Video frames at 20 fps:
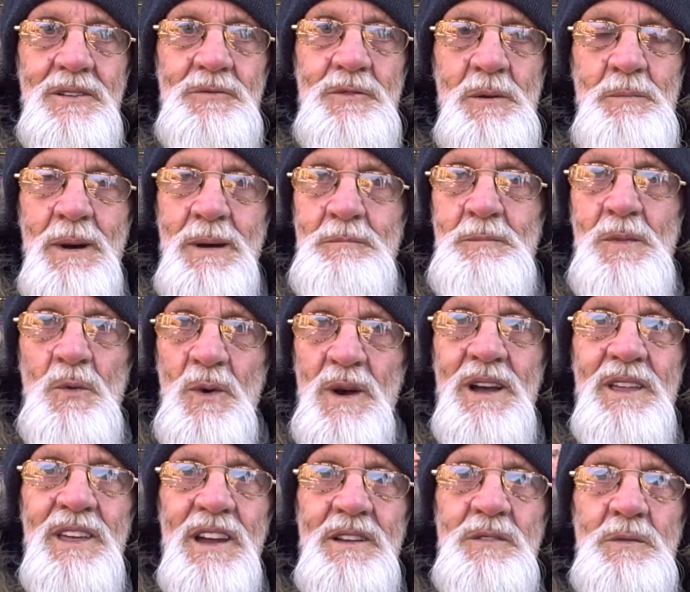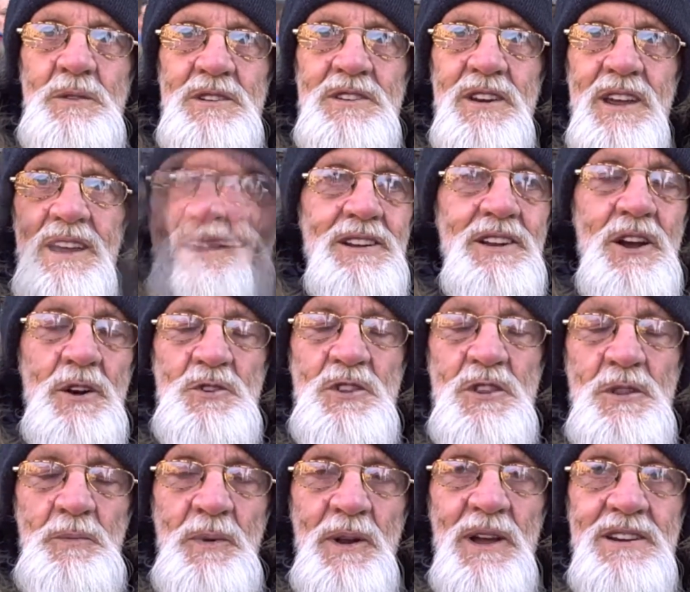Remember where they was taken, go
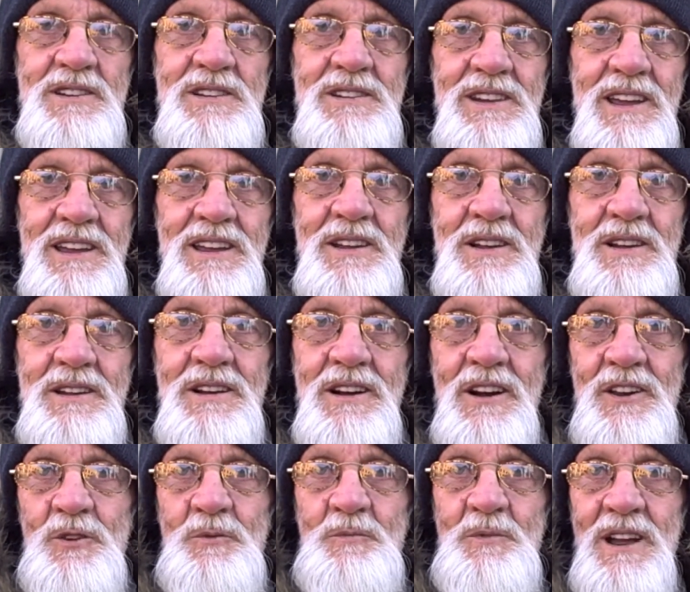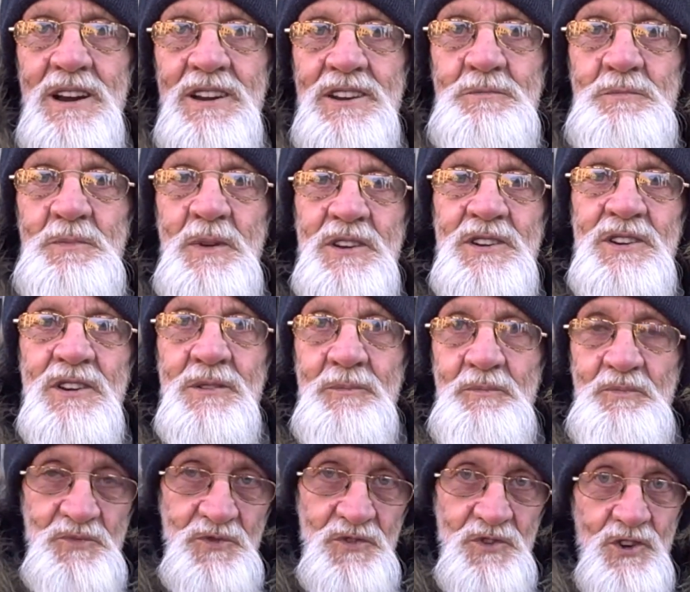to the place and take an updated picture,
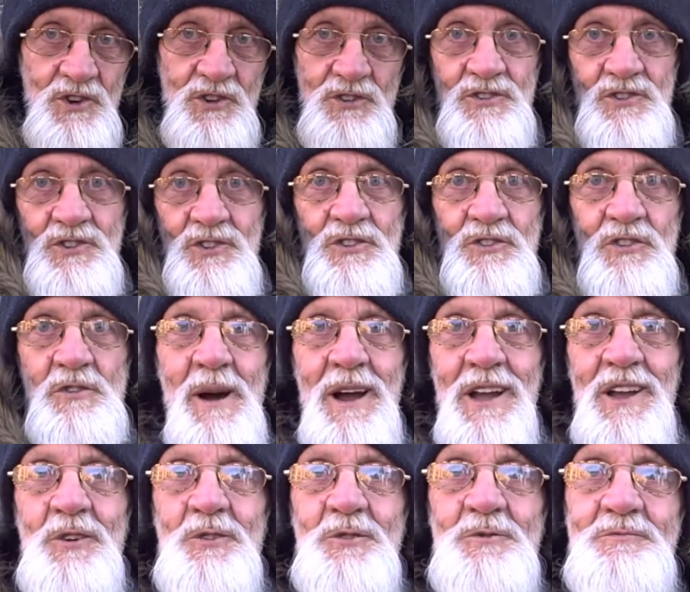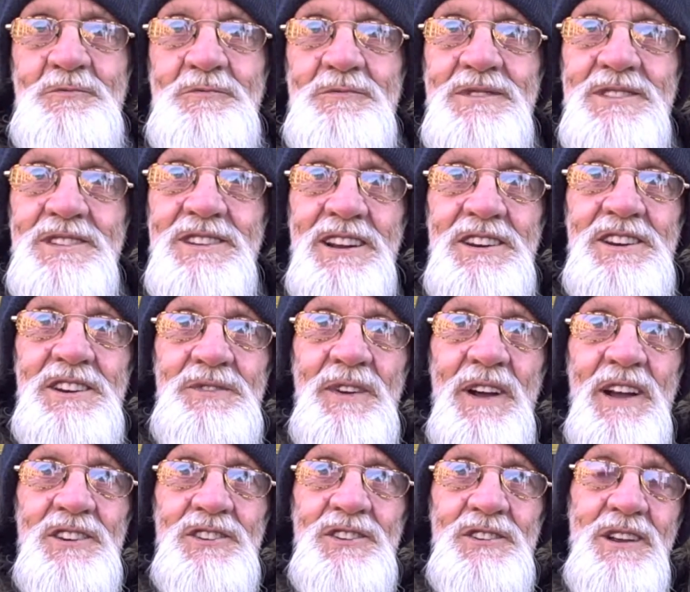just for my own
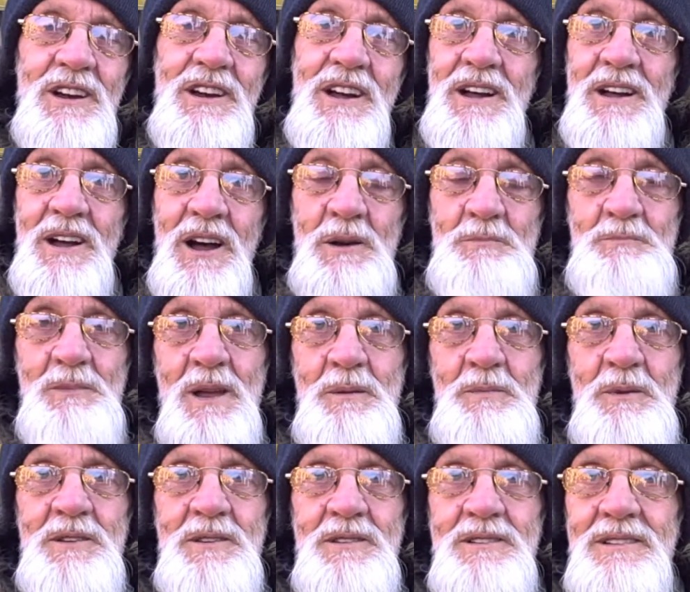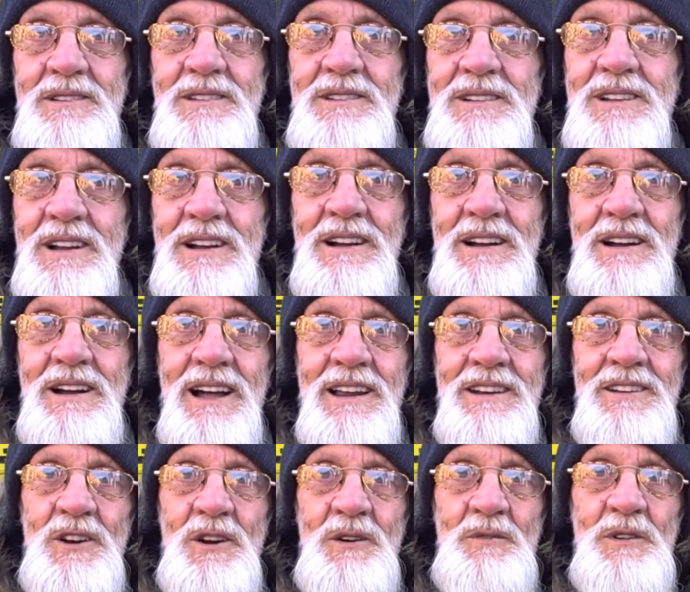satisfaction. And maybe
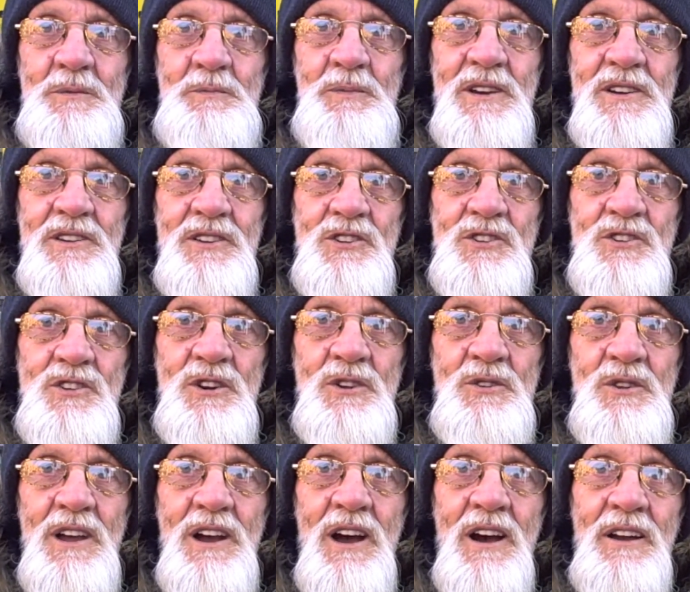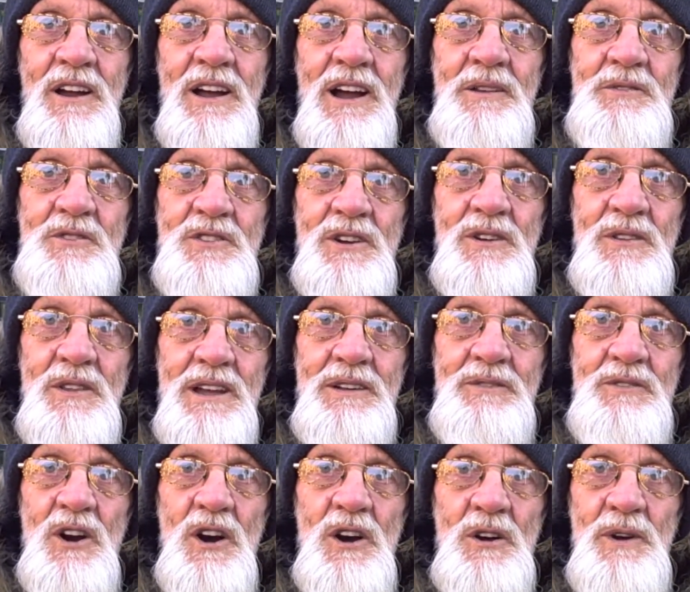hand over the pictures to the archive so
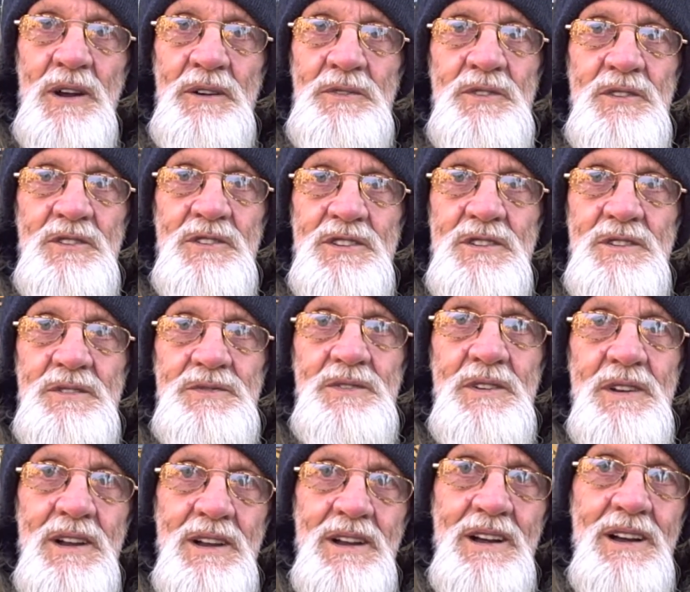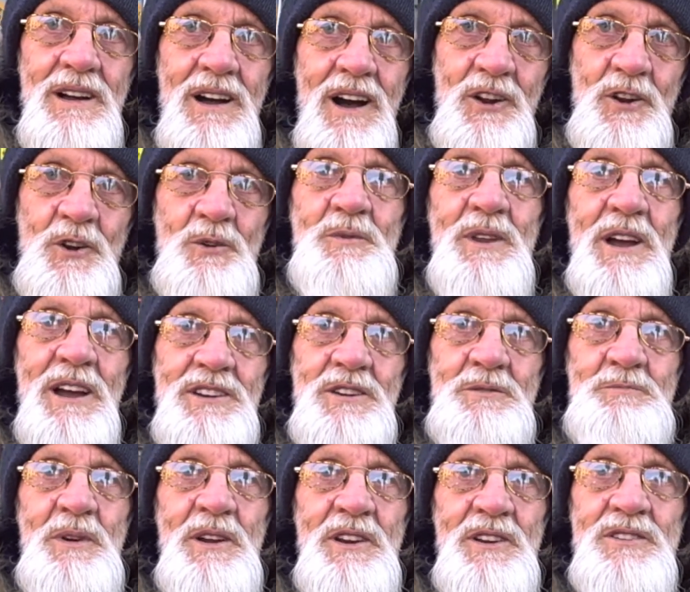they've got a reference of an
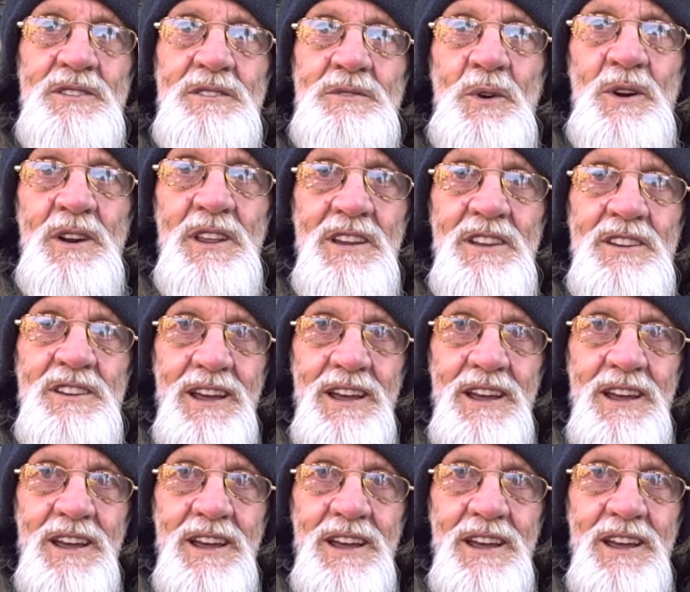updated picture of what it is